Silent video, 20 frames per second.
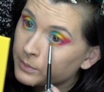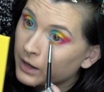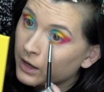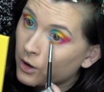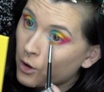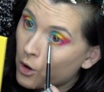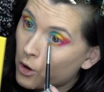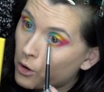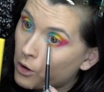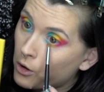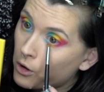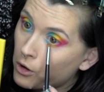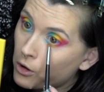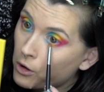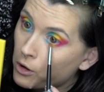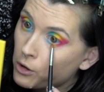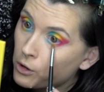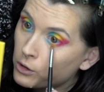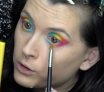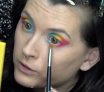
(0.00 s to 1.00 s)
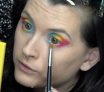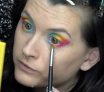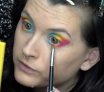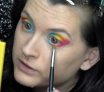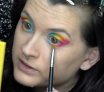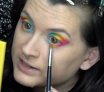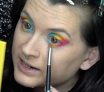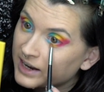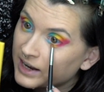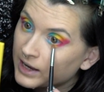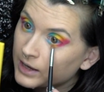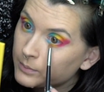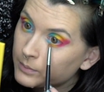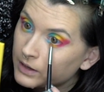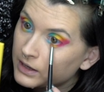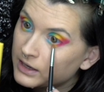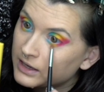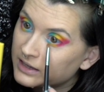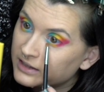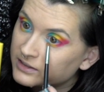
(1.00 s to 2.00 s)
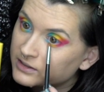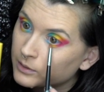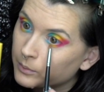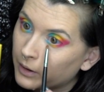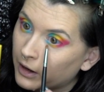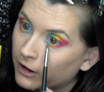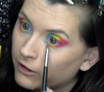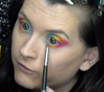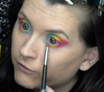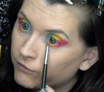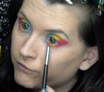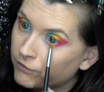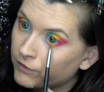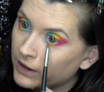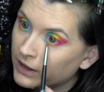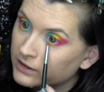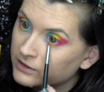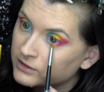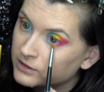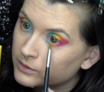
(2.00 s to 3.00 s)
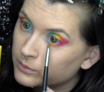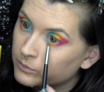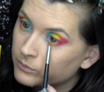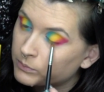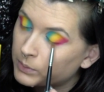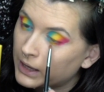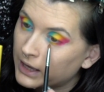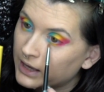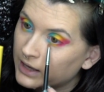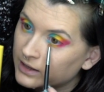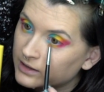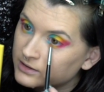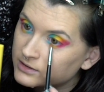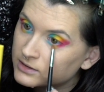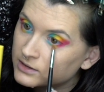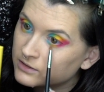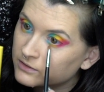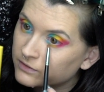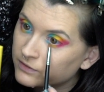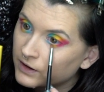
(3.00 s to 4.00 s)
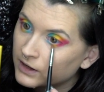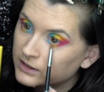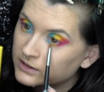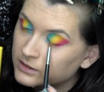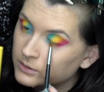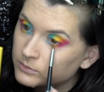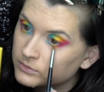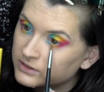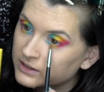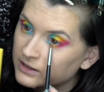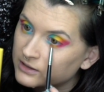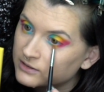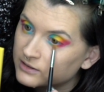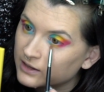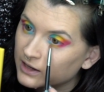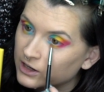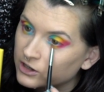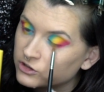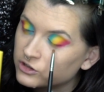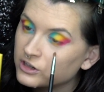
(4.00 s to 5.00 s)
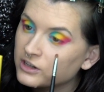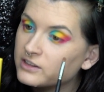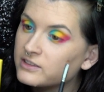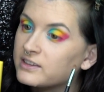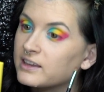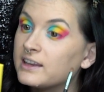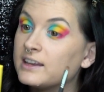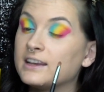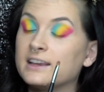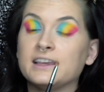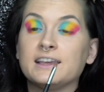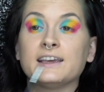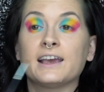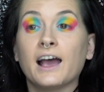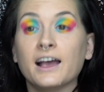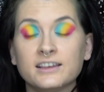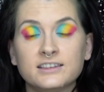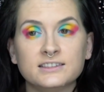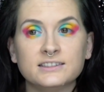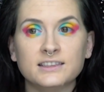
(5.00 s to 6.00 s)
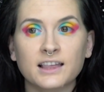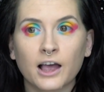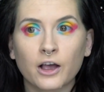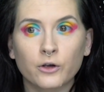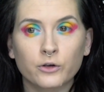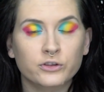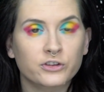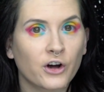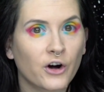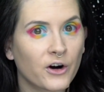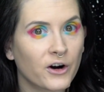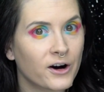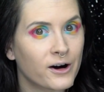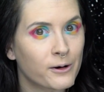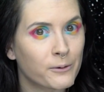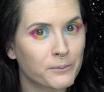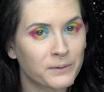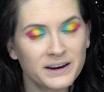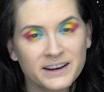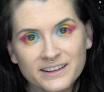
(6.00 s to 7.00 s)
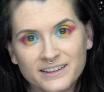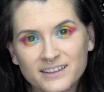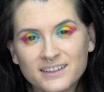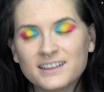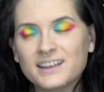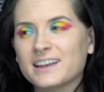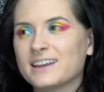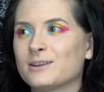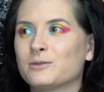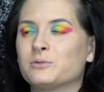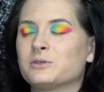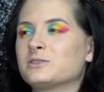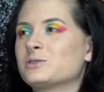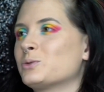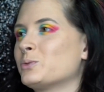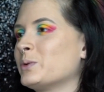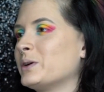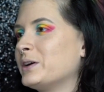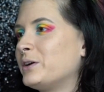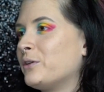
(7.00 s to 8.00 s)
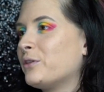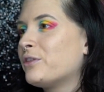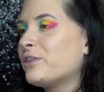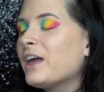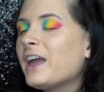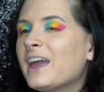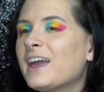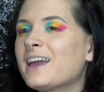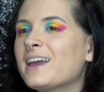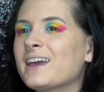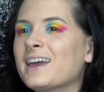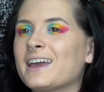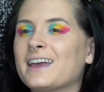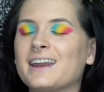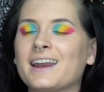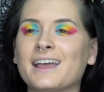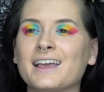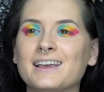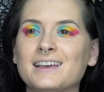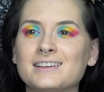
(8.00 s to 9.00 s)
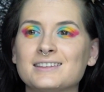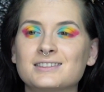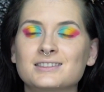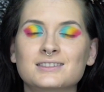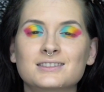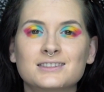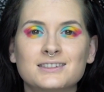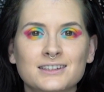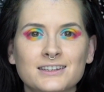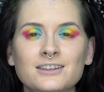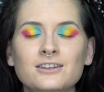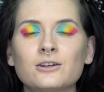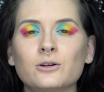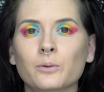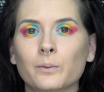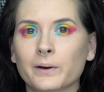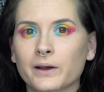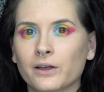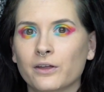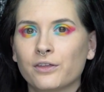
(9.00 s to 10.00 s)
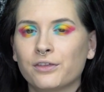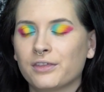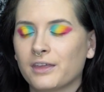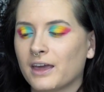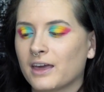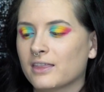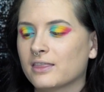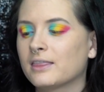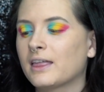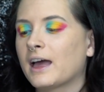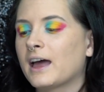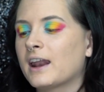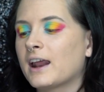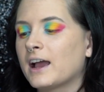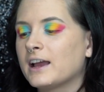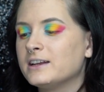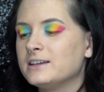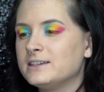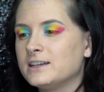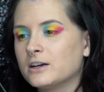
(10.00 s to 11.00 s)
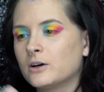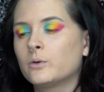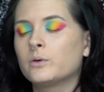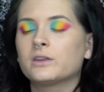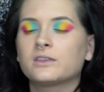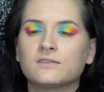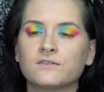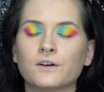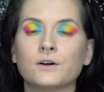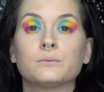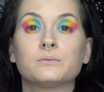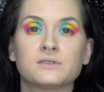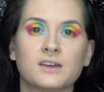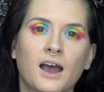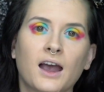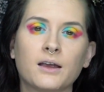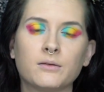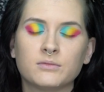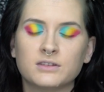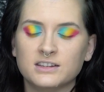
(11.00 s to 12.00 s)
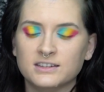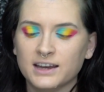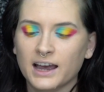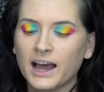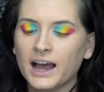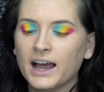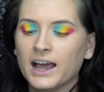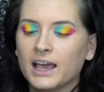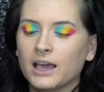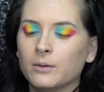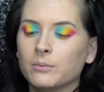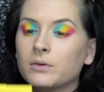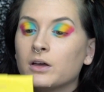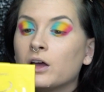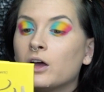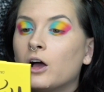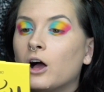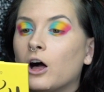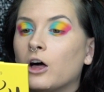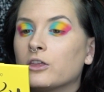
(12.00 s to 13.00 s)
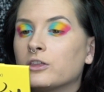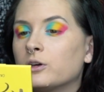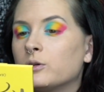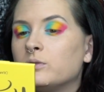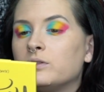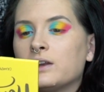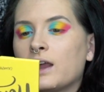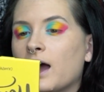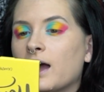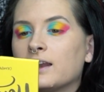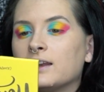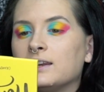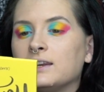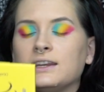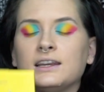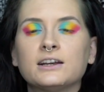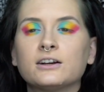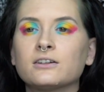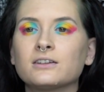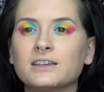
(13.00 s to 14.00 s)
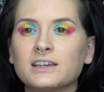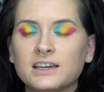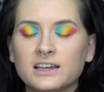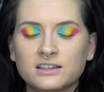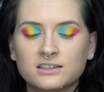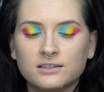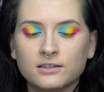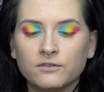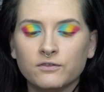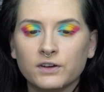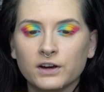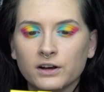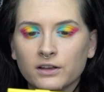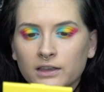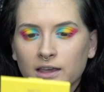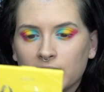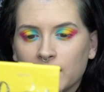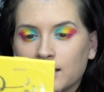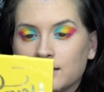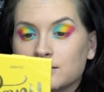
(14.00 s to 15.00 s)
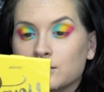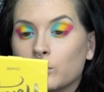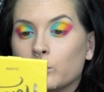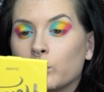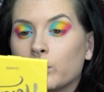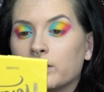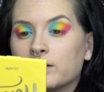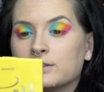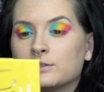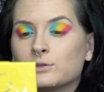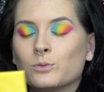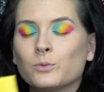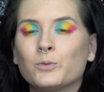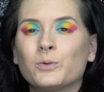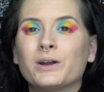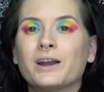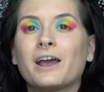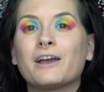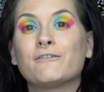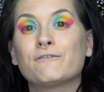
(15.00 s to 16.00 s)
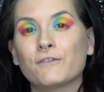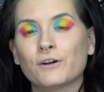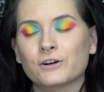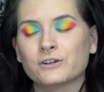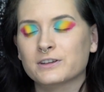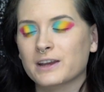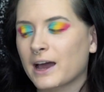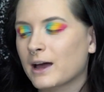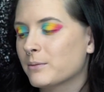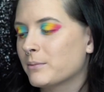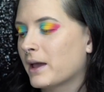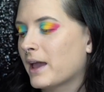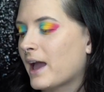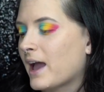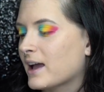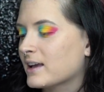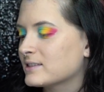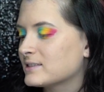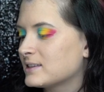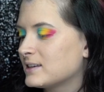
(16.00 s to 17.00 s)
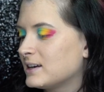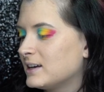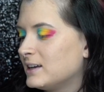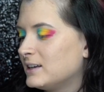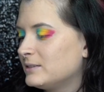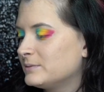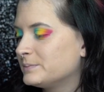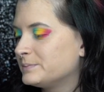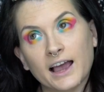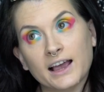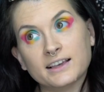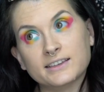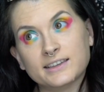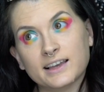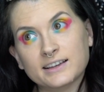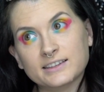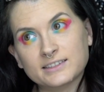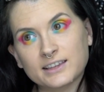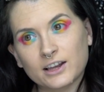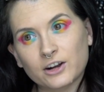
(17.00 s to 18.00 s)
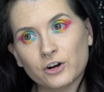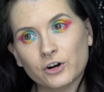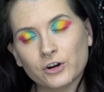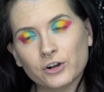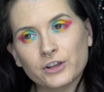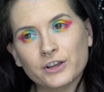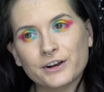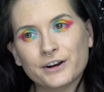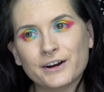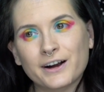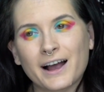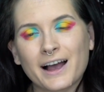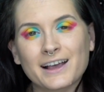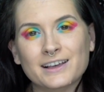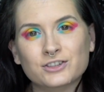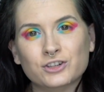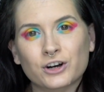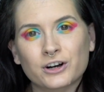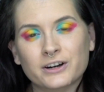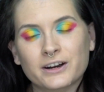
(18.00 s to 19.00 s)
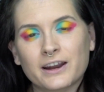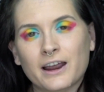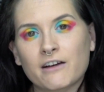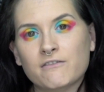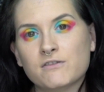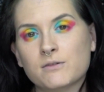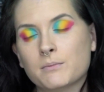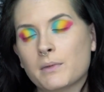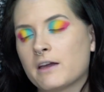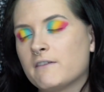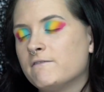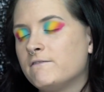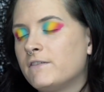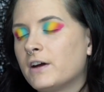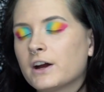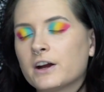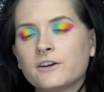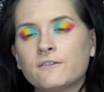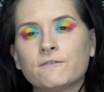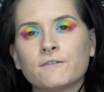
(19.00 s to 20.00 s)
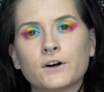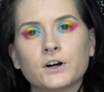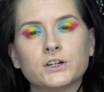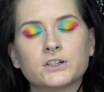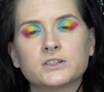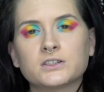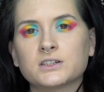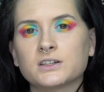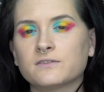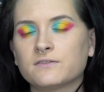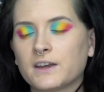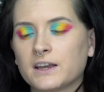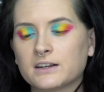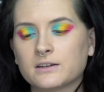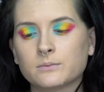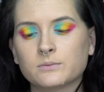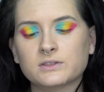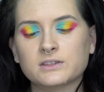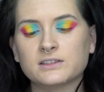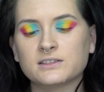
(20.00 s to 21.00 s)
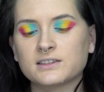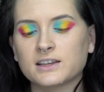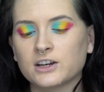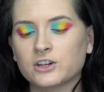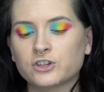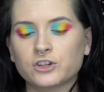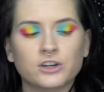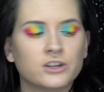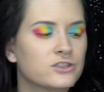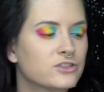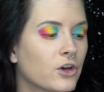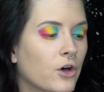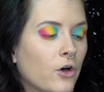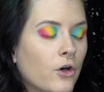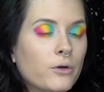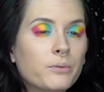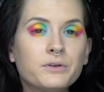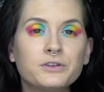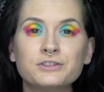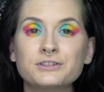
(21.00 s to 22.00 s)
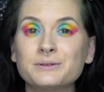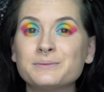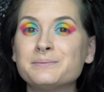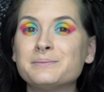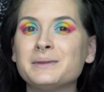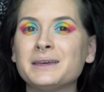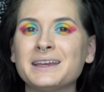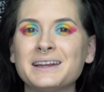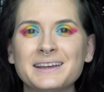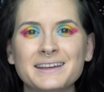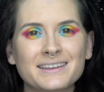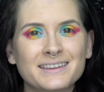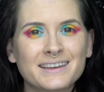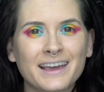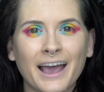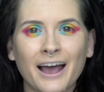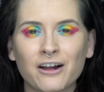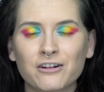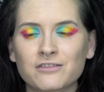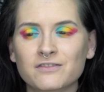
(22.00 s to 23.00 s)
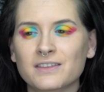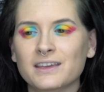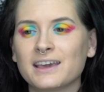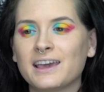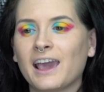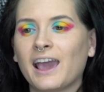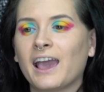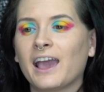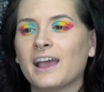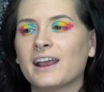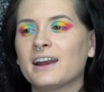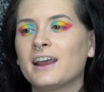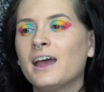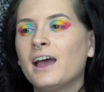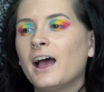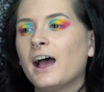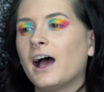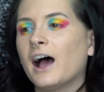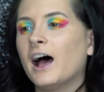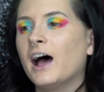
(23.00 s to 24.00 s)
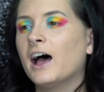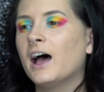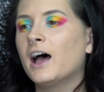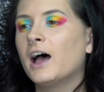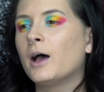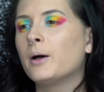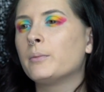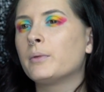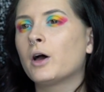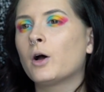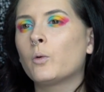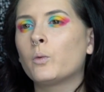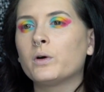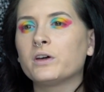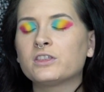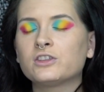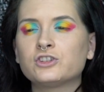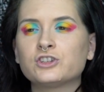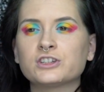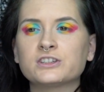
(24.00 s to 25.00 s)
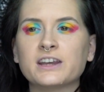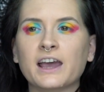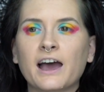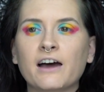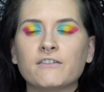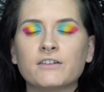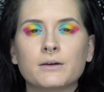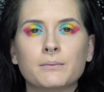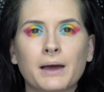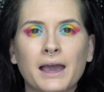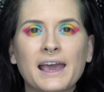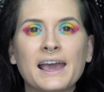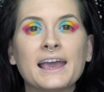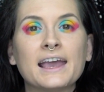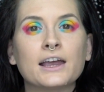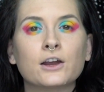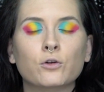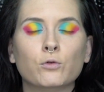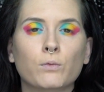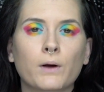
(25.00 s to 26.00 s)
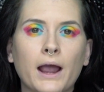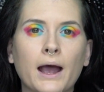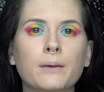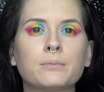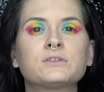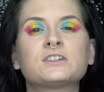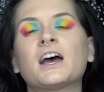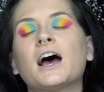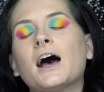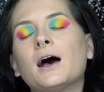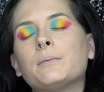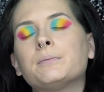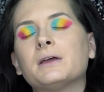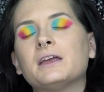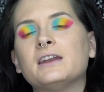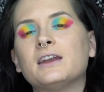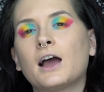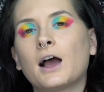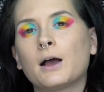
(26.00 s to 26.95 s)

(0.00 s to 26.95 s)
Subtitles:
about all of the time is about phantom pains and phantom sensations, and yes, those are real. It was a real thing. It is still a real thing that I deal with from time to time although not nearly as severely as it was when I first had my accident. As I said earlier, I started having my very first phantom sensations almost immediately out of the gate. With just having my hand wrapped up and